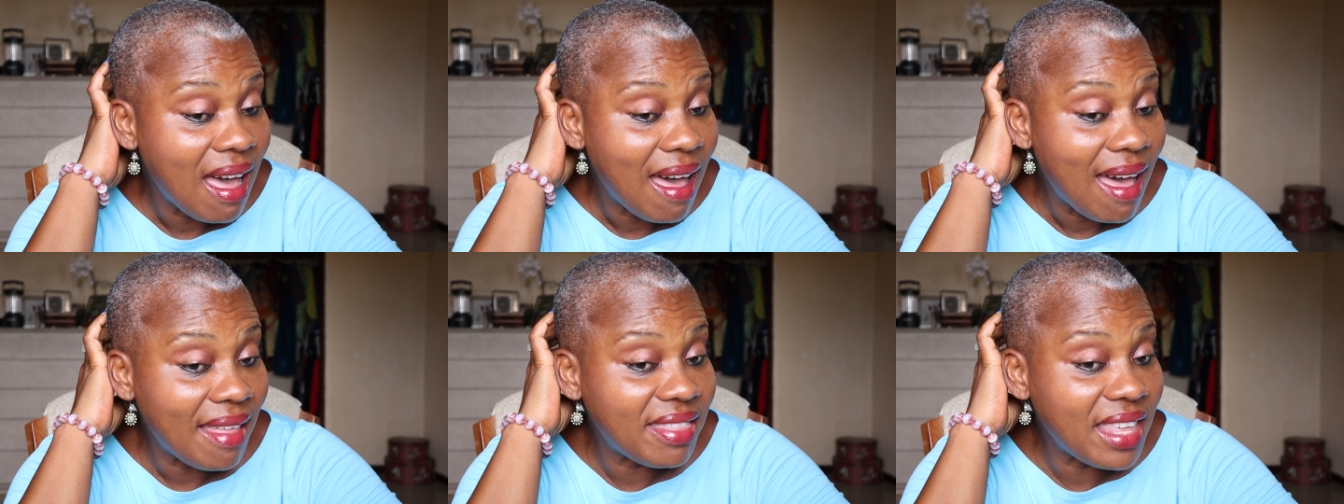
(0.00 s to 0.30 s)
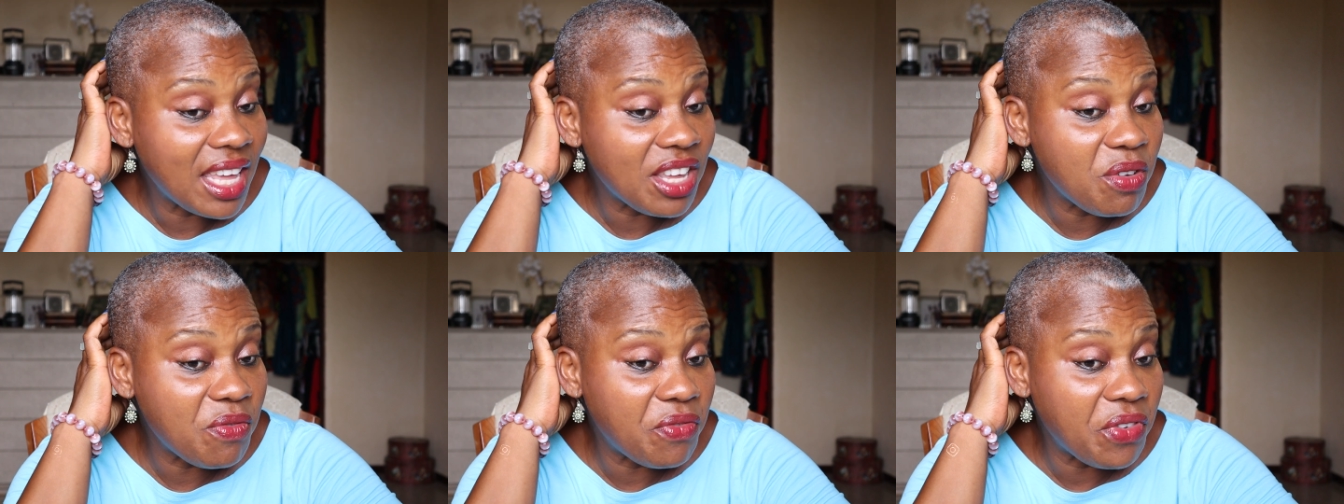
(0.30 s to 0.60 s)
I uh,
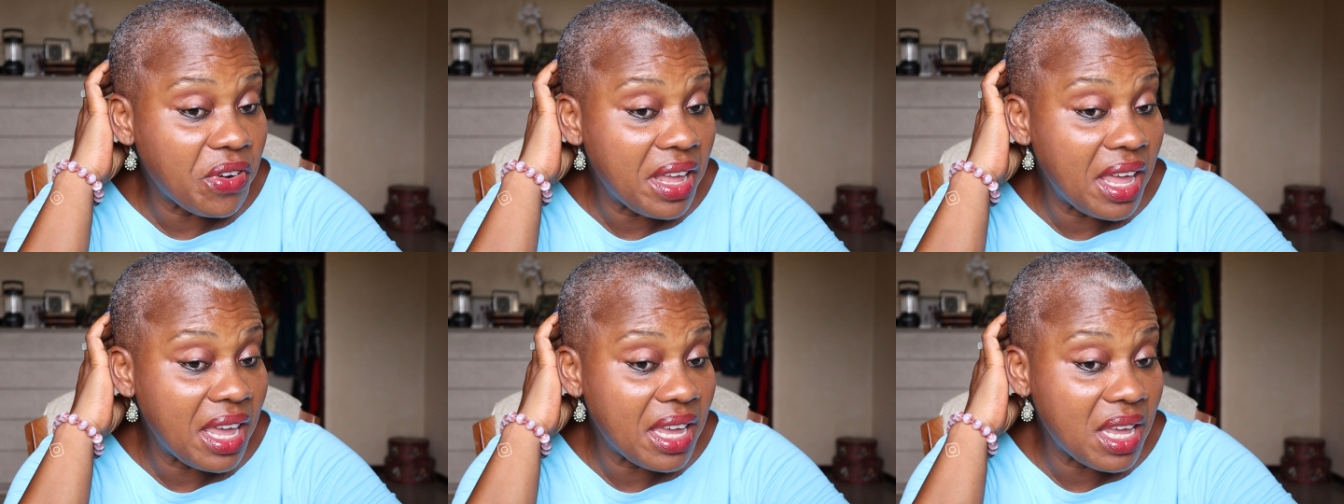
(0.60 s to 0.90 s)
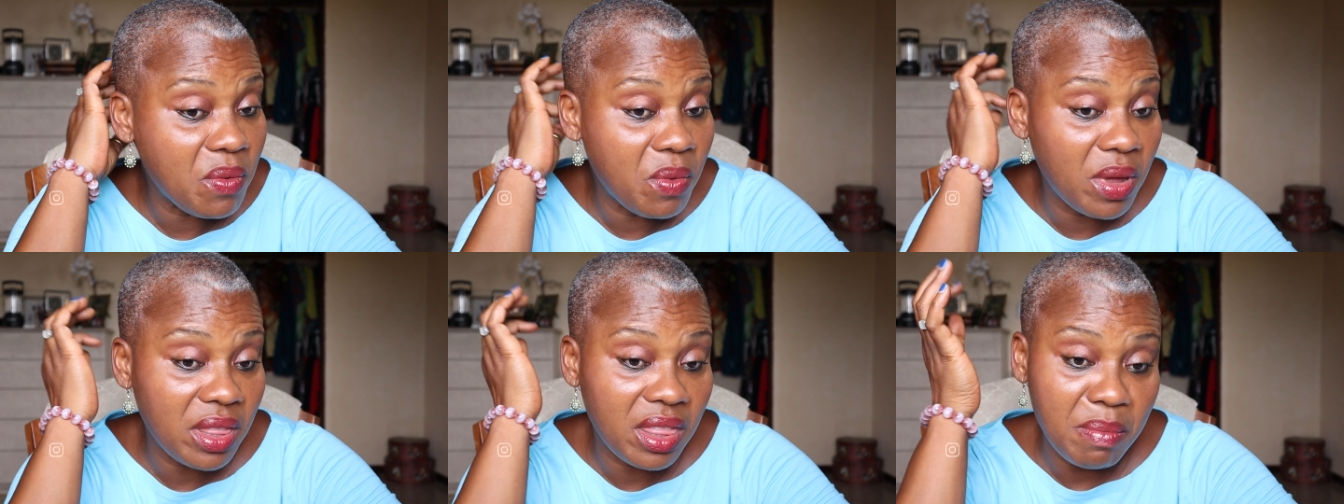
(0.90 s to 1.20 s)
thank you for
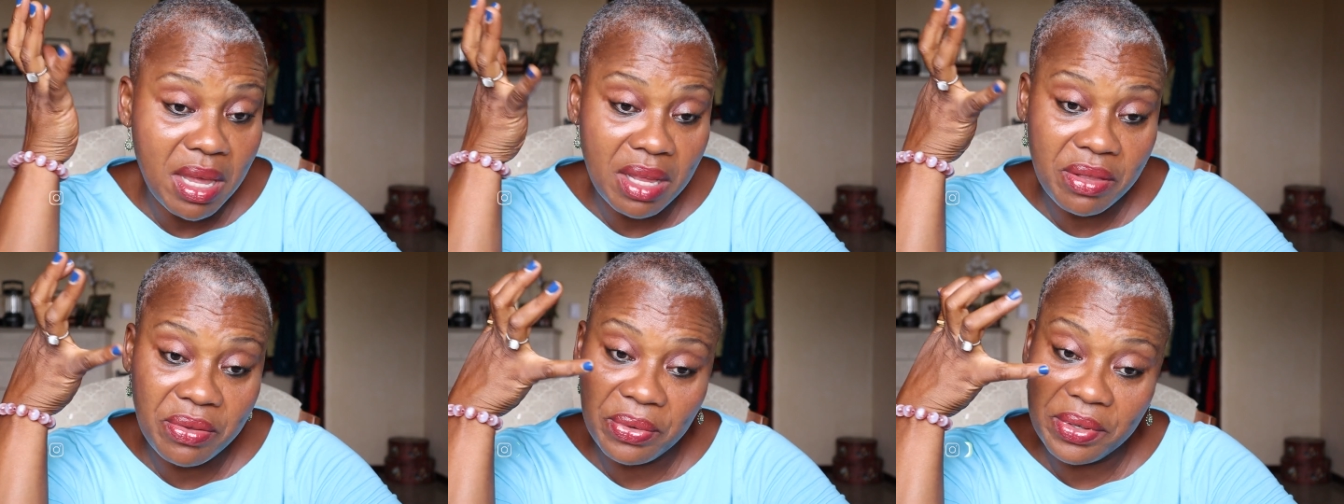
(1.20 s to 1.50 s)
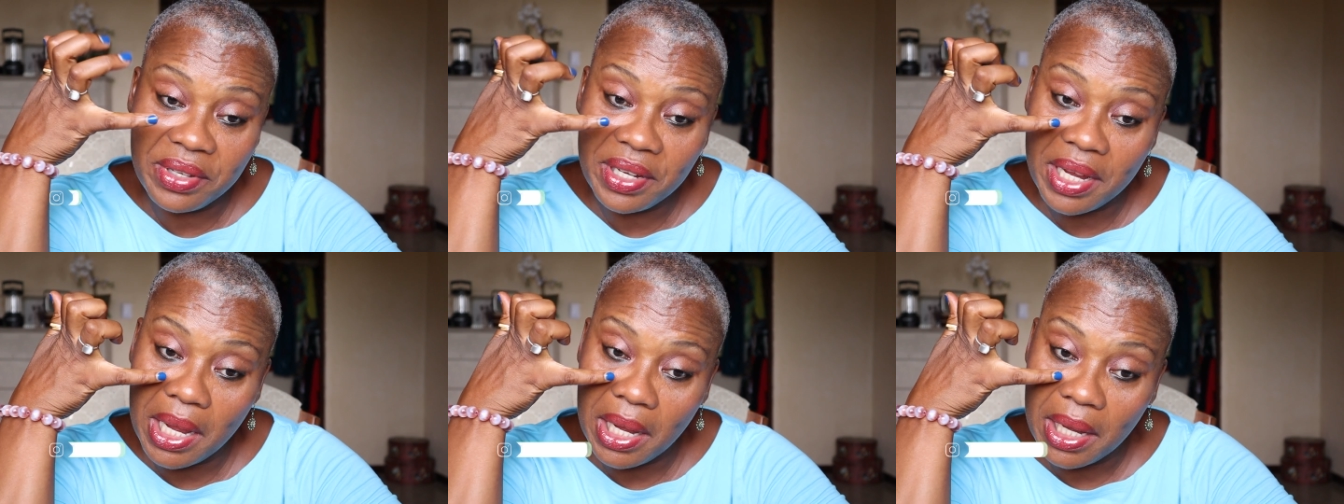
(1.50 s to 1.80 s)
hanging with me
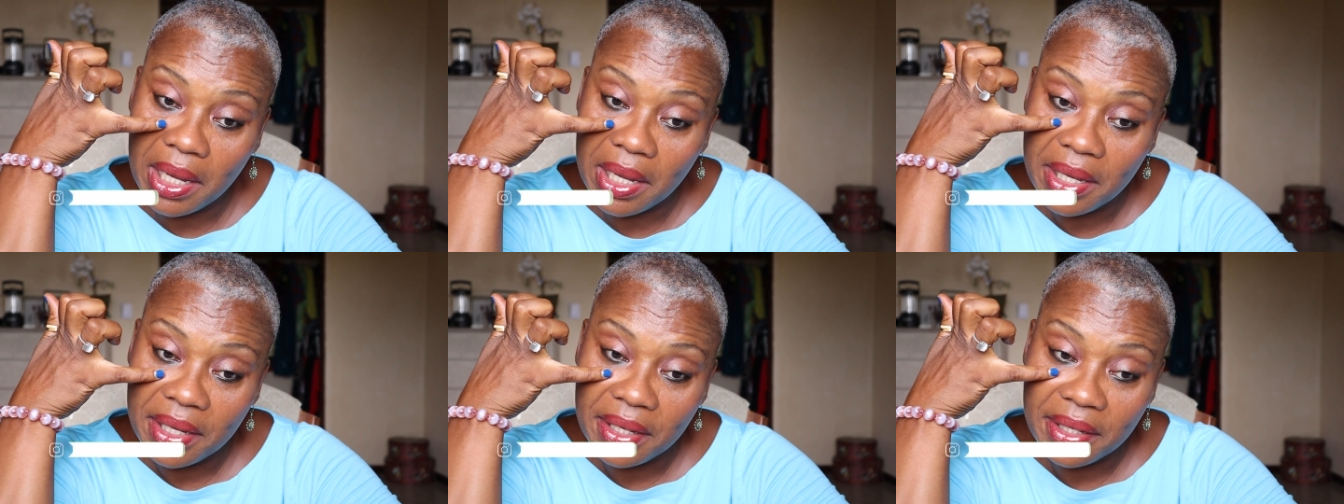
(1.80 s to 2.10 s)
today.